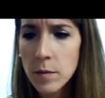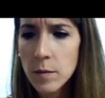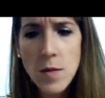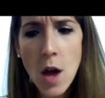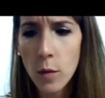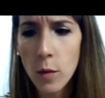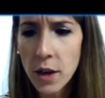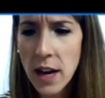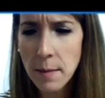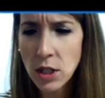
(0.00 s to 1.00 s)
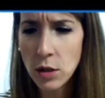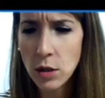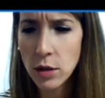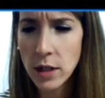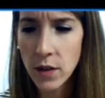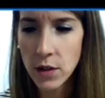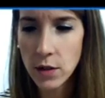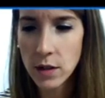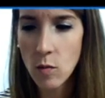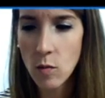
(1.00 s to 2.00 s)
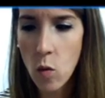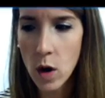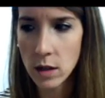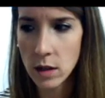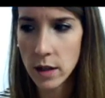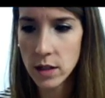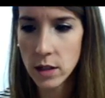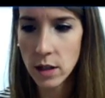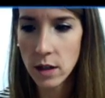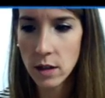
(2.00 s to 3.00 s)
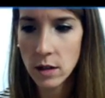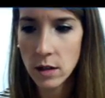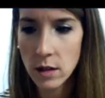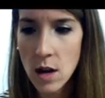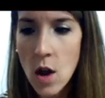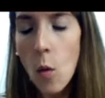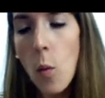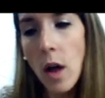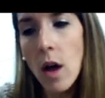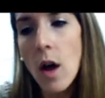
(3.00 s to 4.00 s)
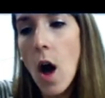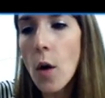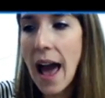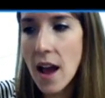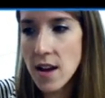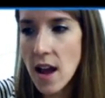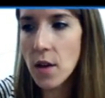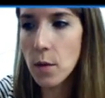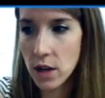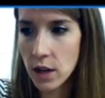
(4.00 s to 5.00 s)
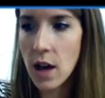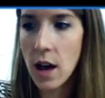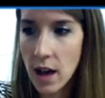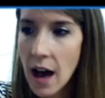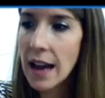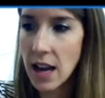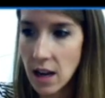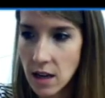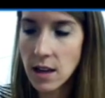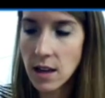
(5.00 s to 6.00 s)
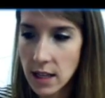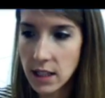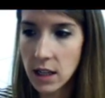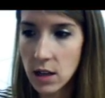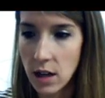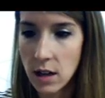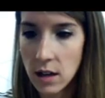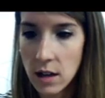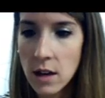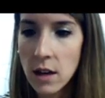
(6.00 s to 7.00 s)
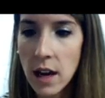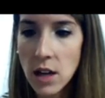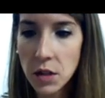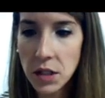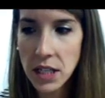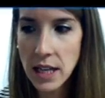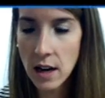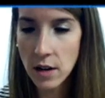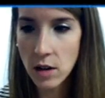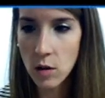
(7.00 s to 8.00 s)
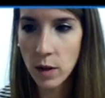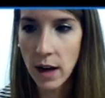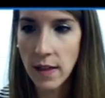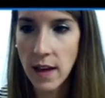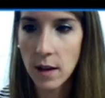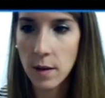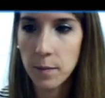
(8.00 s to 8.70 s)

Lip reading: No, there can't be 2 transversals in one cluster. Well, oh yeah, another one could cut in. Yes, it could. And you'll see that on your homework, I think.